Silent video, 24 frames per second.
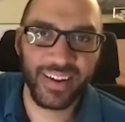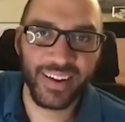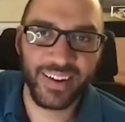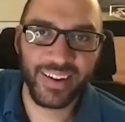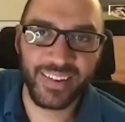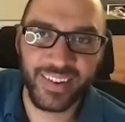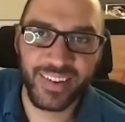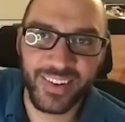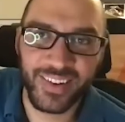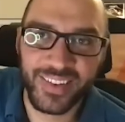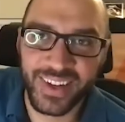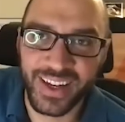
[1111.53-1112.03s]

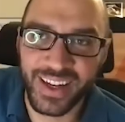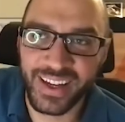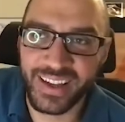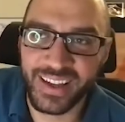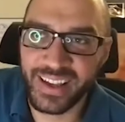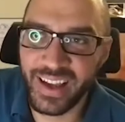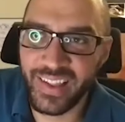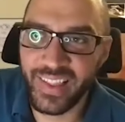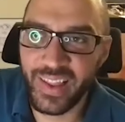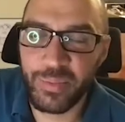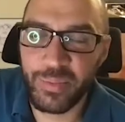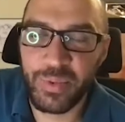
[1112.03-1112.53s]
Huh.
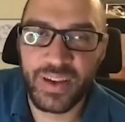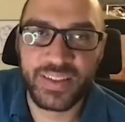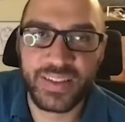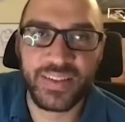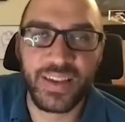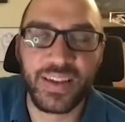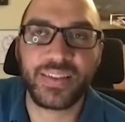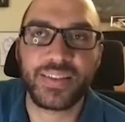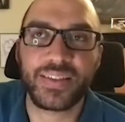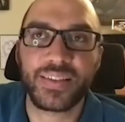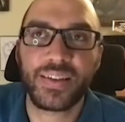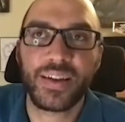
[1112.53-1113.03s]
Okay. Yeah, that
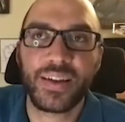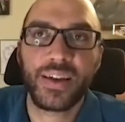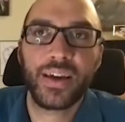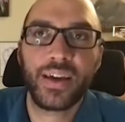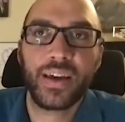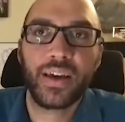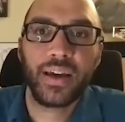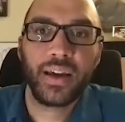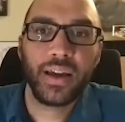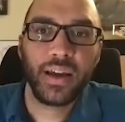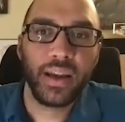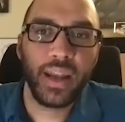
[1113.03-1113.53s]
makes sense.
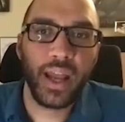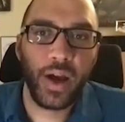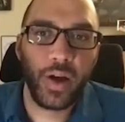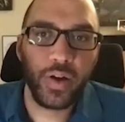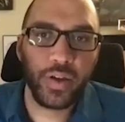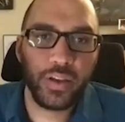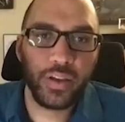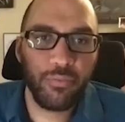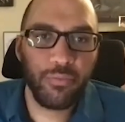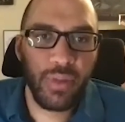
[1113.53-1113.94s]
Now,